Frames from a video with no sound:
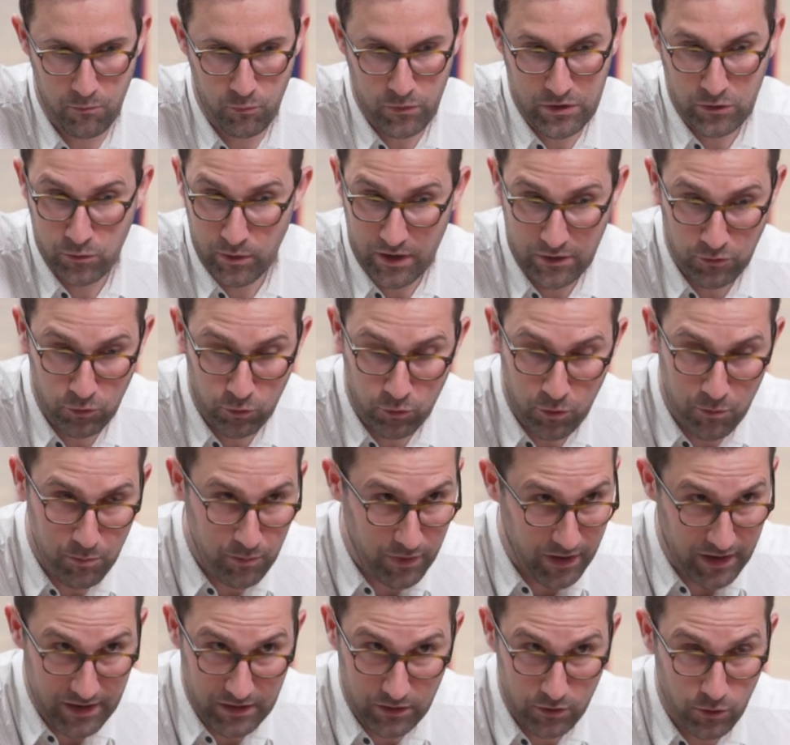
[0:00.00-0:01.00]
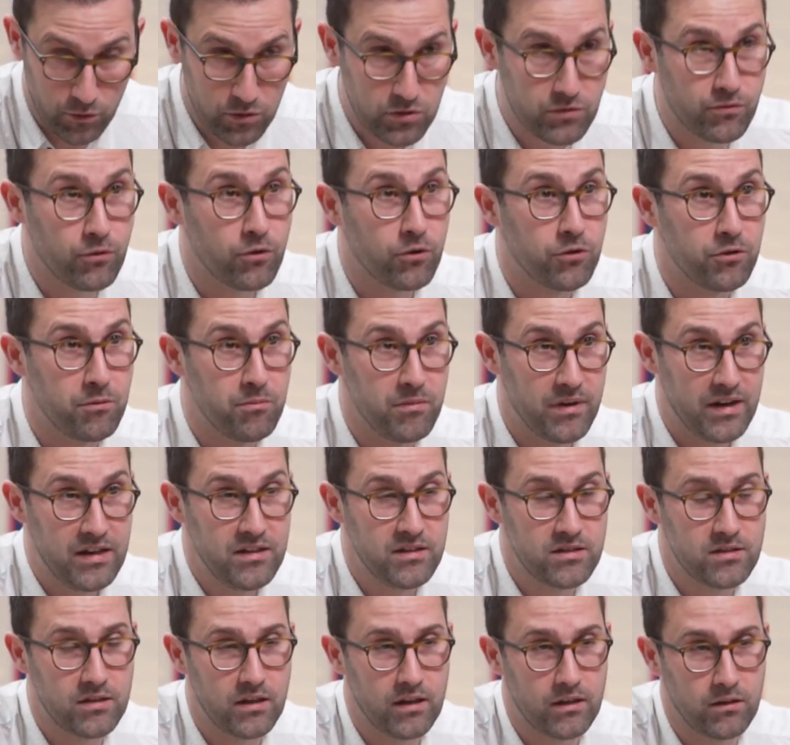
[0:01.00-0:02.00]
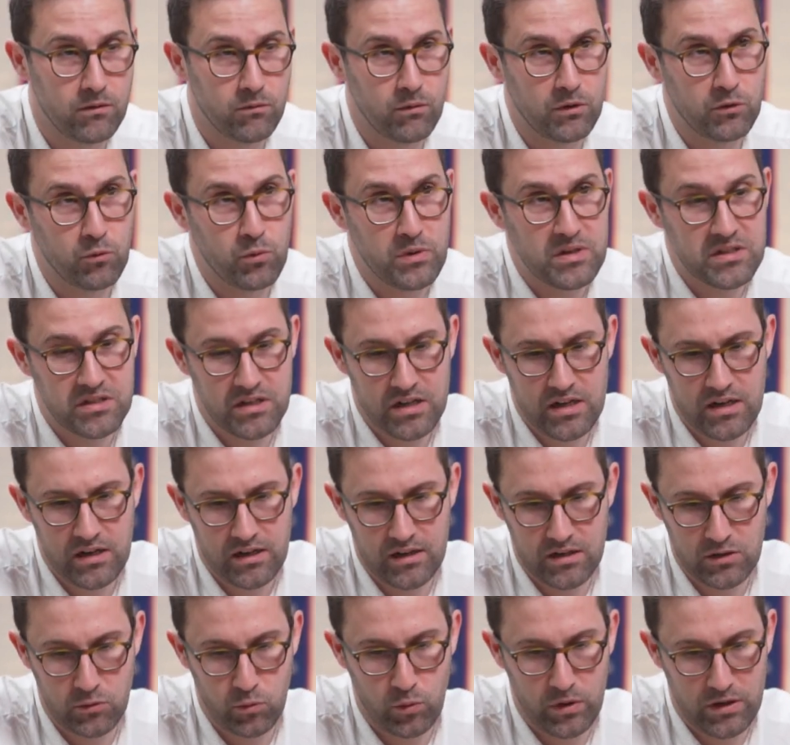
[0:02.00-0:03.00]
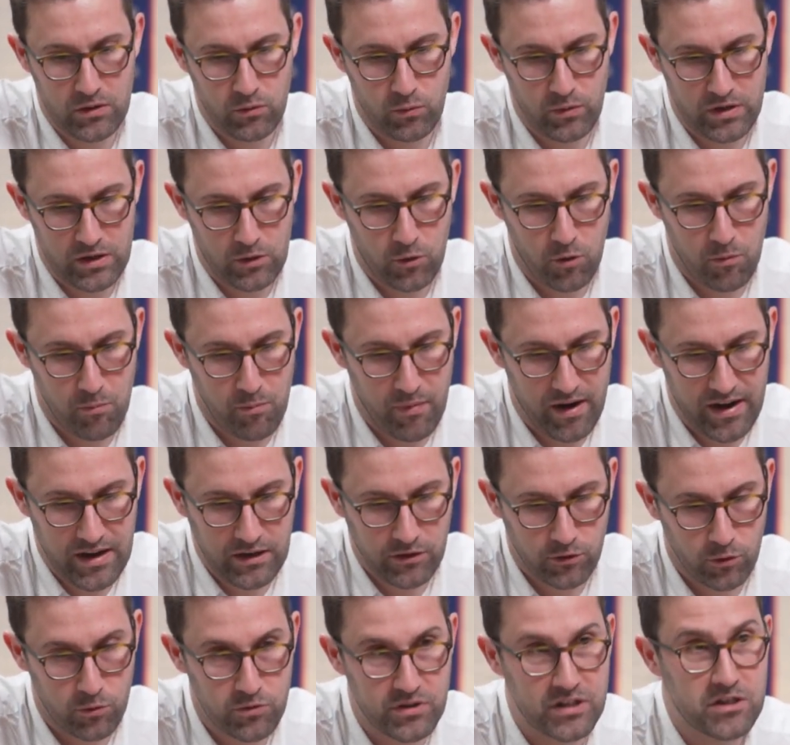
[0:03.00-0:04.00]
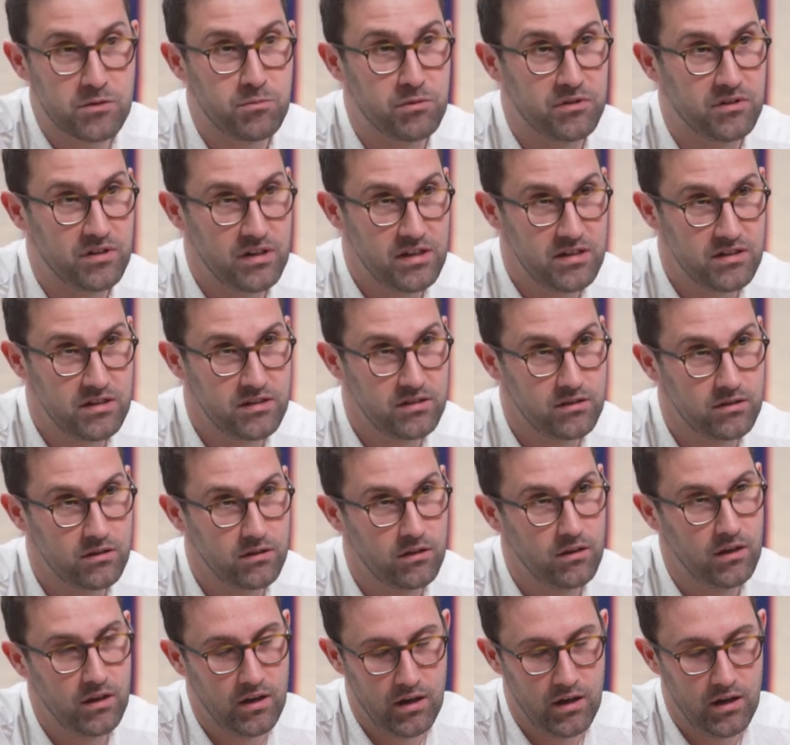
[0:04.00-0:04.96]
We try to combine those four domains, and what we see is when we combine those expertises,